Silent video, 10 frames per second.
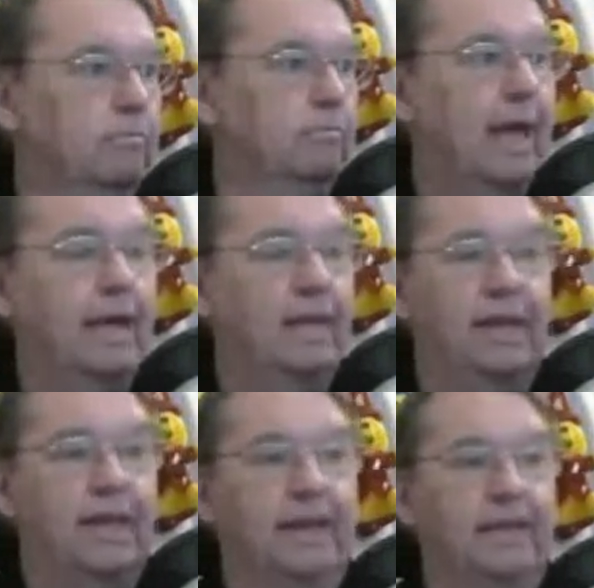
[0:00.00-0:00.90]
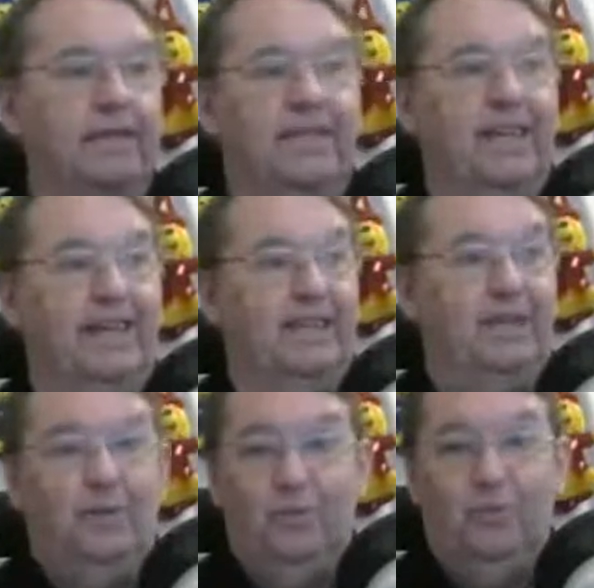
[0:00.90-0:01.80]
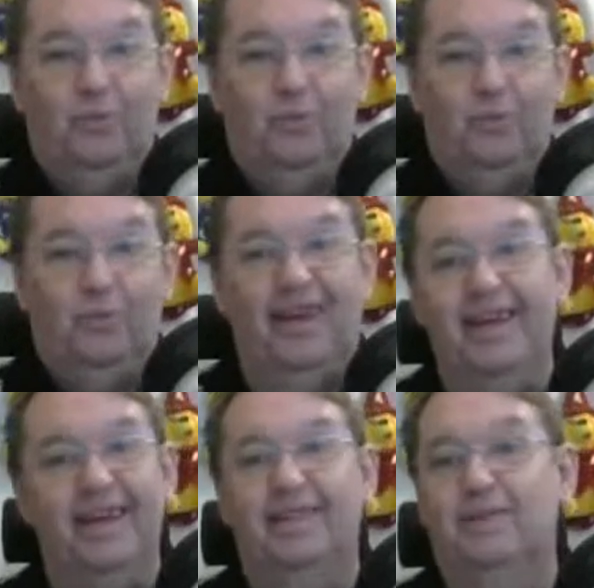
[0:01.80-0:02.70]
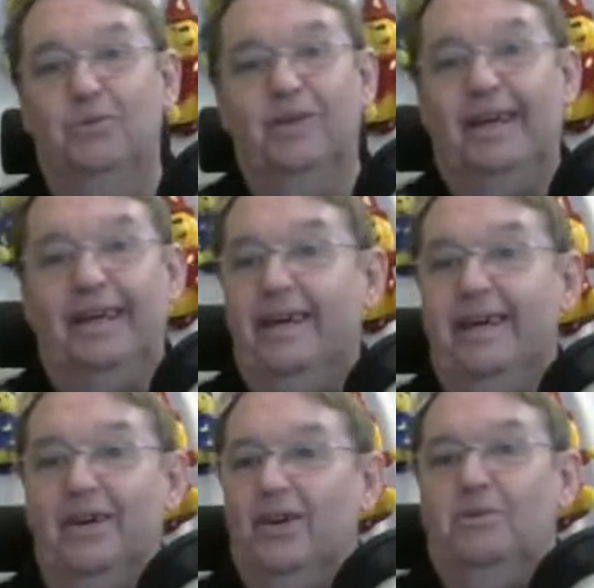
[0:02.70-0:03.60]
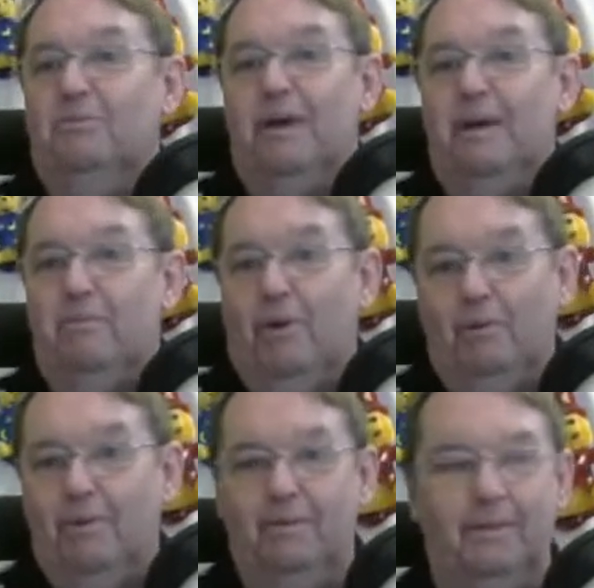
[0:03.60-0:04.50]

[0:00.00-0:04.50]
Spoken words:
Anything else that doesn't work is really not my problem.